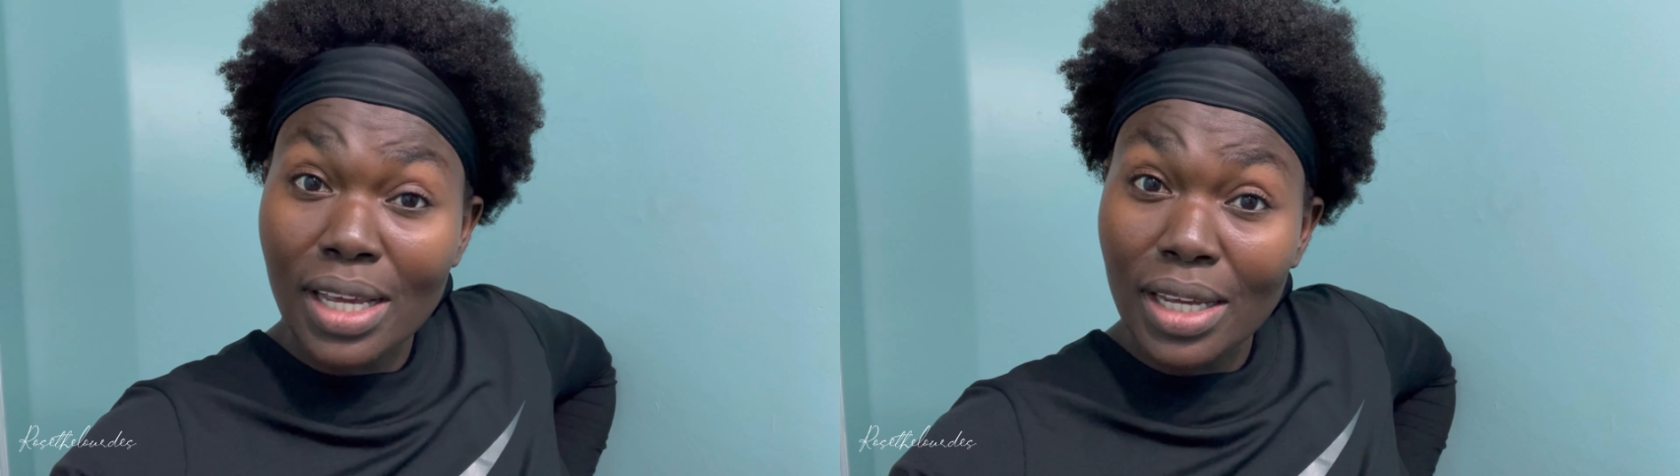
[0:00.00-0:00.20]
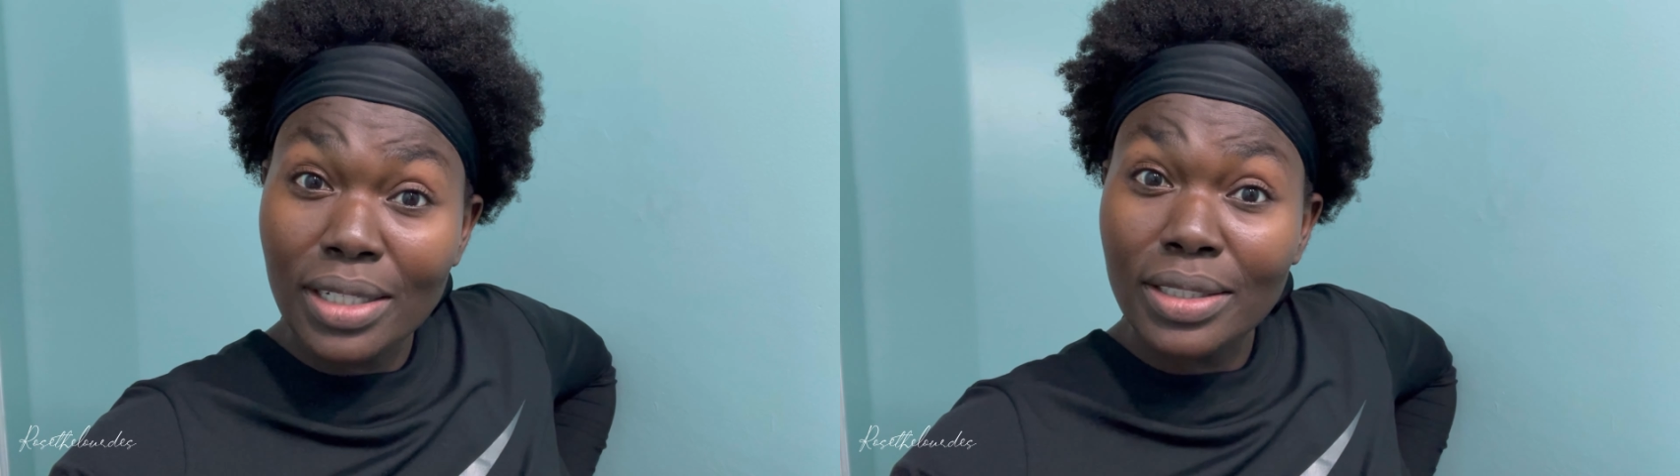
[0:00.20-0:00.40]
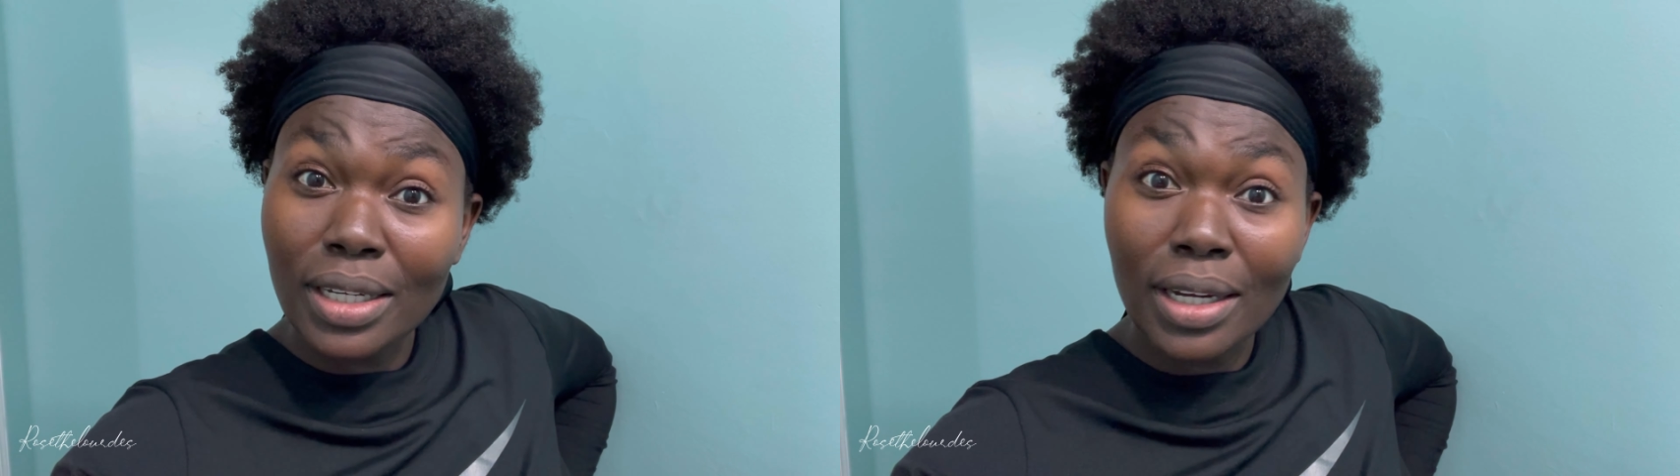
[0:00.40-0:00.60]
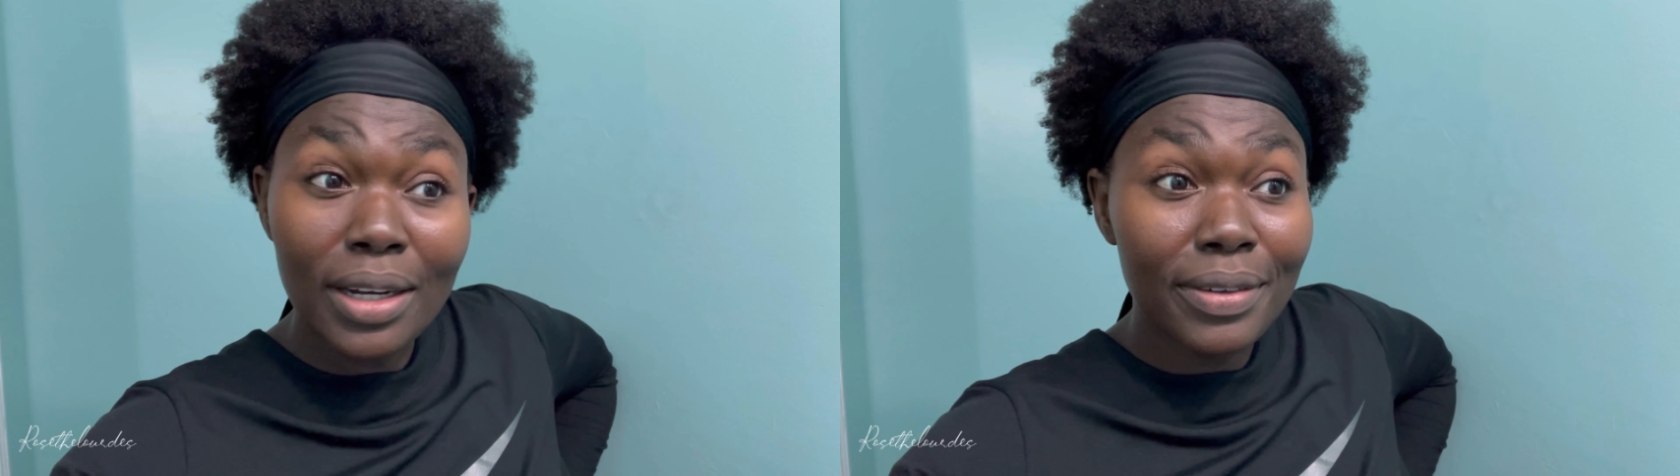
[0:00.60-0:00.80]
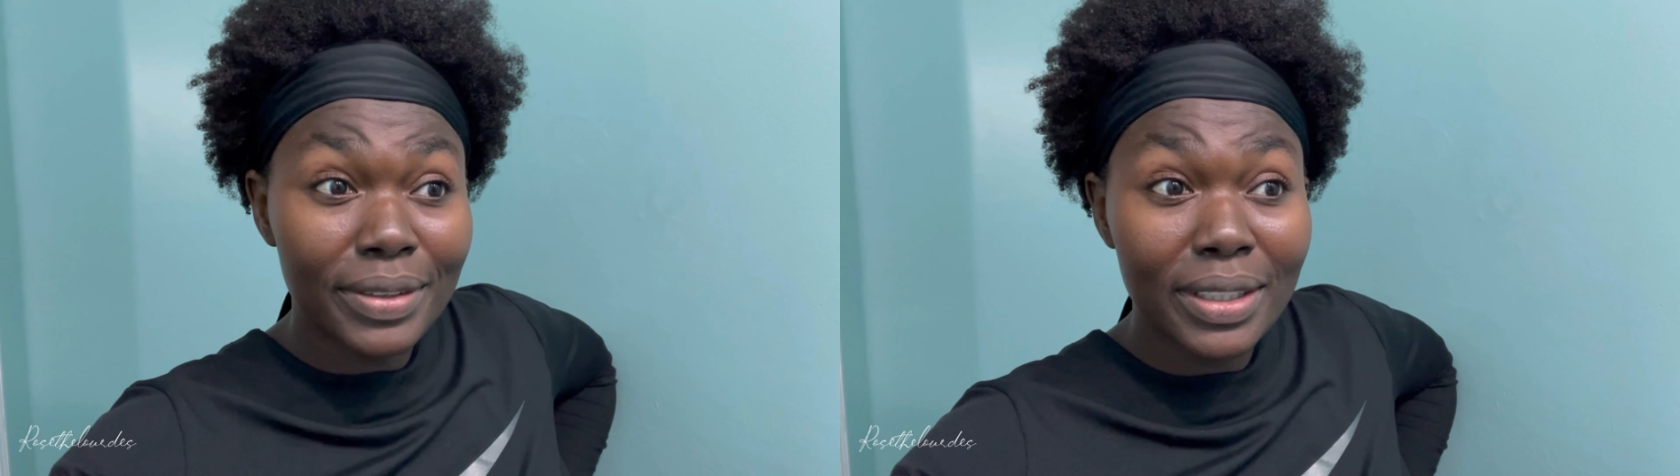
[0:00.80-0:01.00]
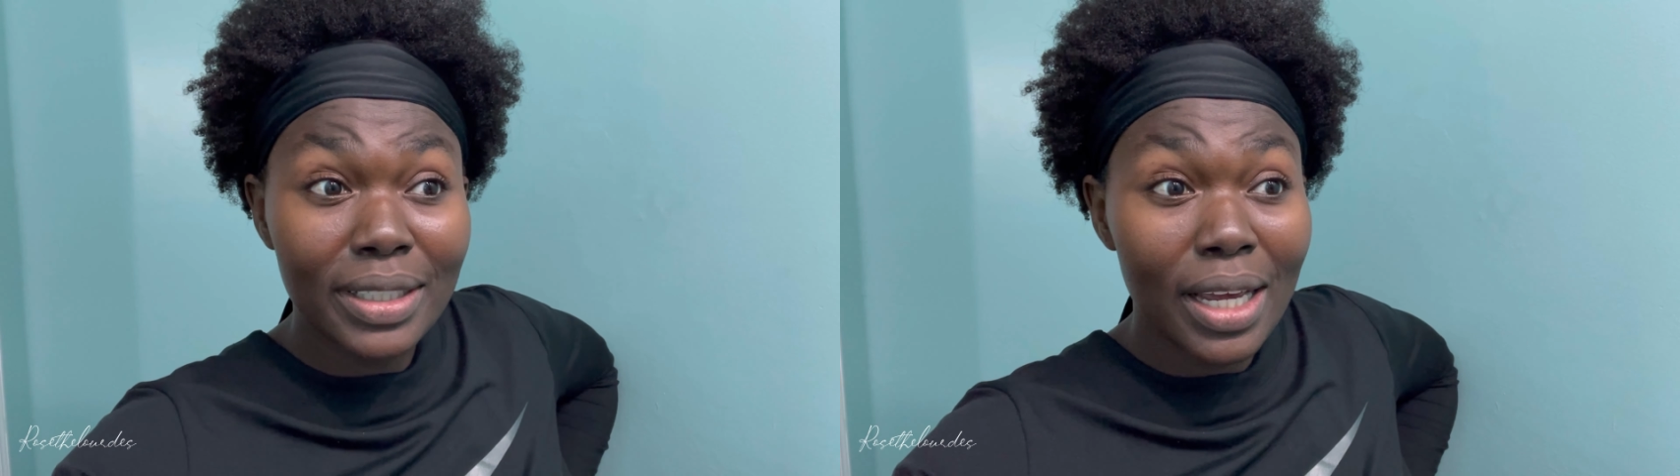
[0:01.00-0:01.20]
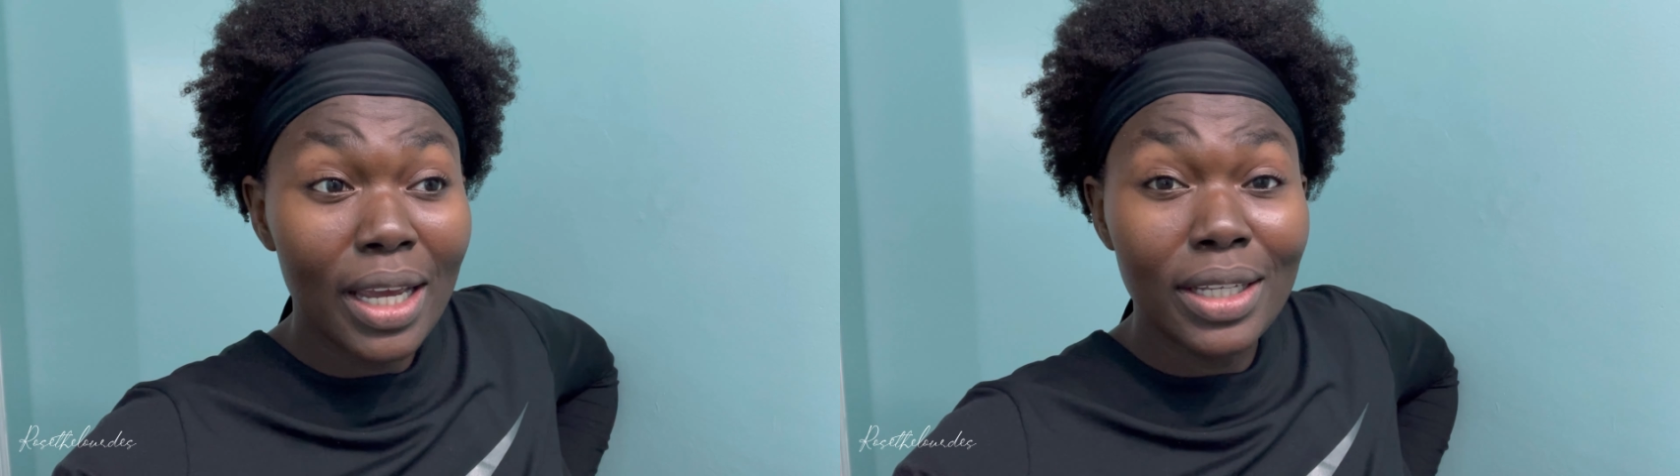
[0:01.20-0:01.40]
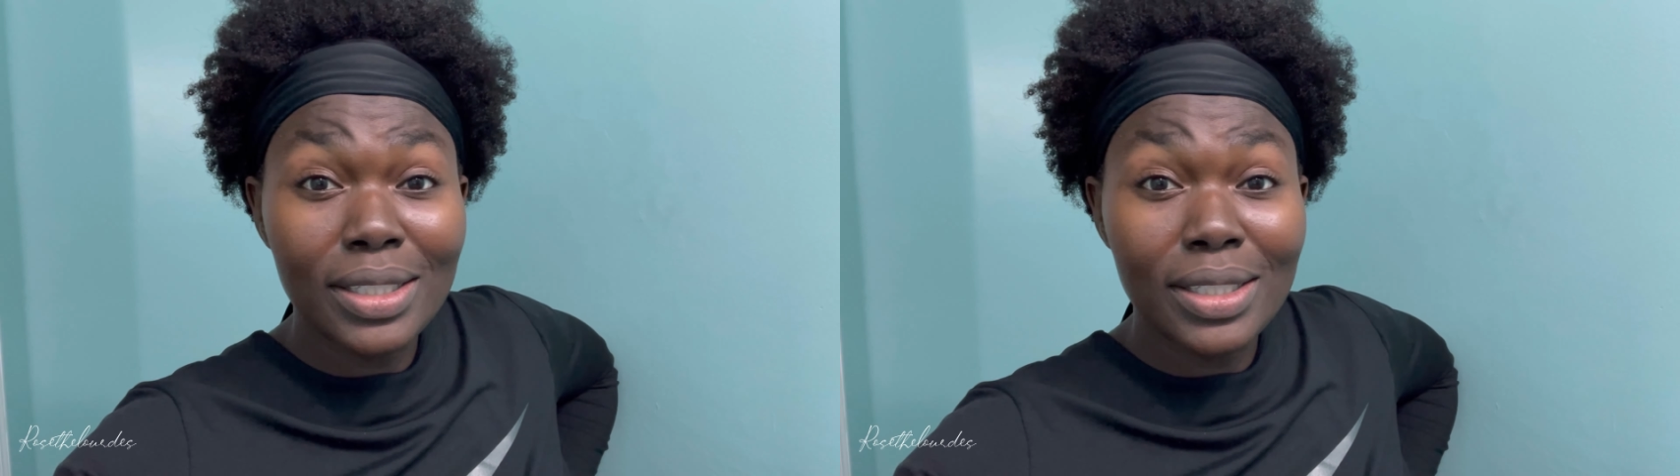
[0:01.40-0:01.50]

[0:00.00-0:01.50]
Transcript: end of the day.